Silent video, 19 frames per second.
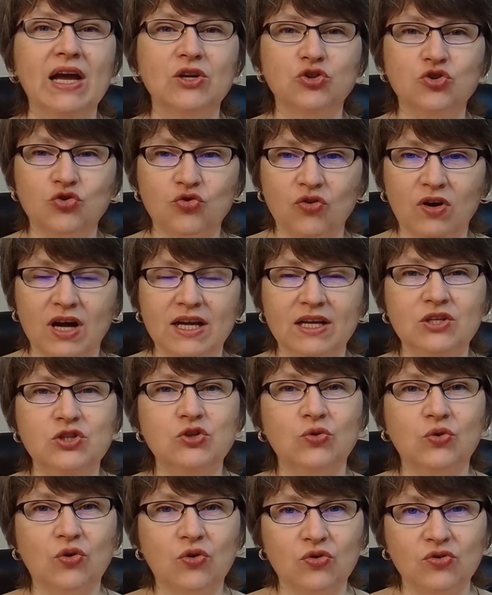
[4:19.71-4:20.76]
try
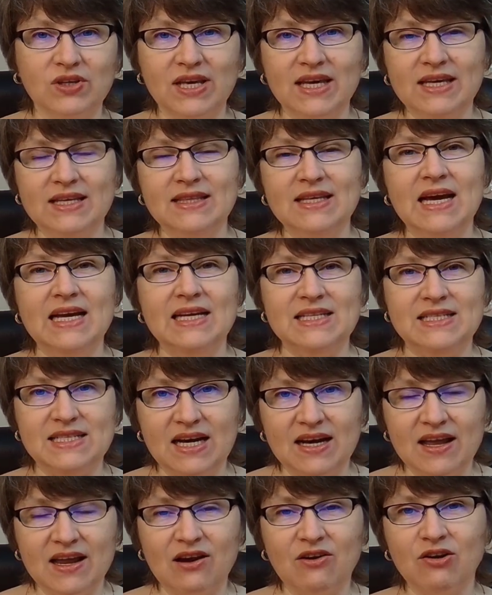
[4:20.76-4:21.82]
to create
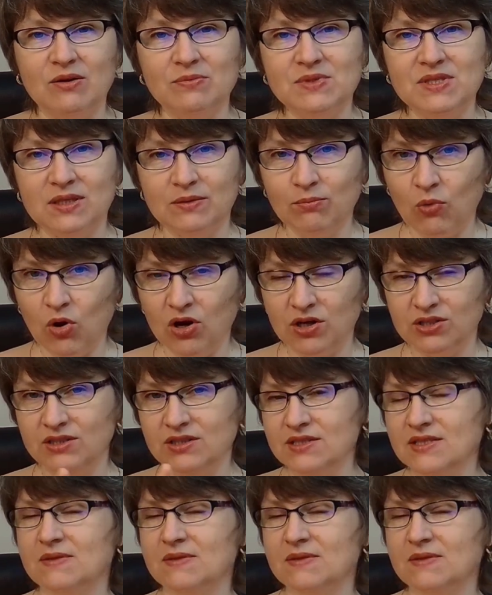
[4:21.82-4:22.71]
diagrams and models